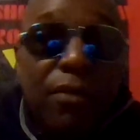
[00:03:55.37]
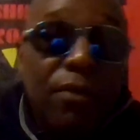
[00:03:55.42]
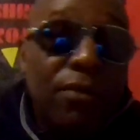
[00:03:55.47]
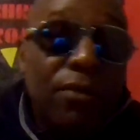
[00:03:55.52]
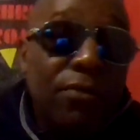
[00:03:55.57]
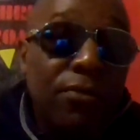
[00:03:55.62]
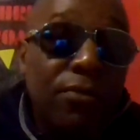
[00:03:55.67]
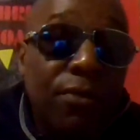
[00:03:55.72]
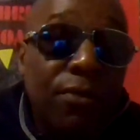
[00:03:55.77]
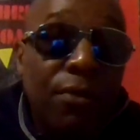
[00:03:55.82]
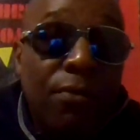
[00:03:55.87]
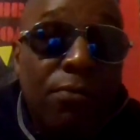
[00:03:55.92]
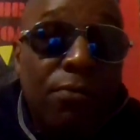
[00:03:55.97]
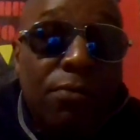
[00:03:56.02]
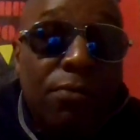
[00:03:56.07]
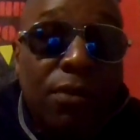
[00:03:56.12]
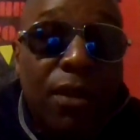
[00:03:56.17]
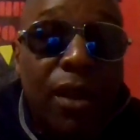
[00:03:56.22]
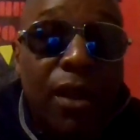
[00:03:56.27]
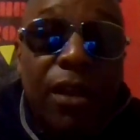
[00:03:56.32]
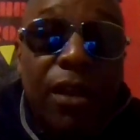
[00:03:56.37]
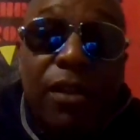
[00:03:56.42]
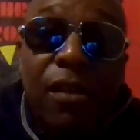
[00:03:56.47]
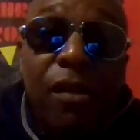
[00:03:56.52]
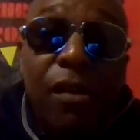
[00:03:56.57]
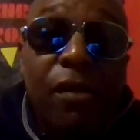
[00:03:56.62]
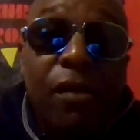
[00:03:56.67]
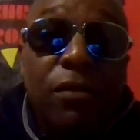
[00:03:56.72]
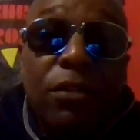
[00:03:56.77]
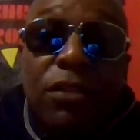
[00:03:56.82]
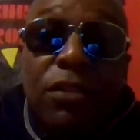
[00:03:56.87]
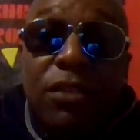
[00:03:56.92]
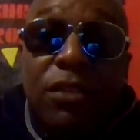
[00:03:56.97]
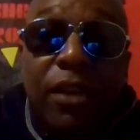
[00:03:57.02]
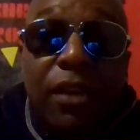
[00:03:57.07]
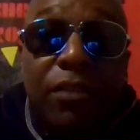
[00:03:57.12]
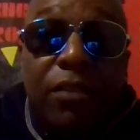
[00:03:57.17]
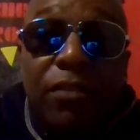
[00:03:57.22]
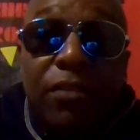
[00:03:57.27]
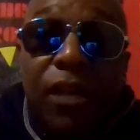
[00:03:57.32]
You know? And you know, these
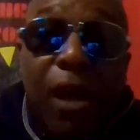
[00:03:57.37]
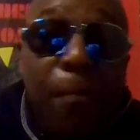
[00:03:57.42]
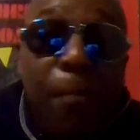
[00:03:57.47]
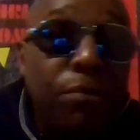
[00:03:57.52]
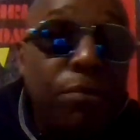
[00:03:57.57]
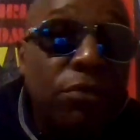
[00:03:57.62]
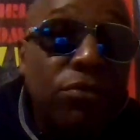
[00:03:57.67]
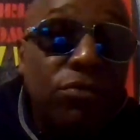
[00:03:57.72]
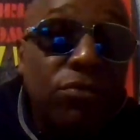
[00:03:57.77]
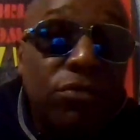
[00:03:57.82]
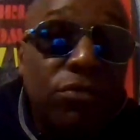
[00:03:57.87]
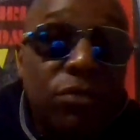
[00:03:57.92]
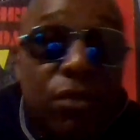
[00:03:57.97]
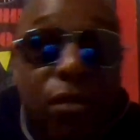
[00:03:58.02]
haters got pistols in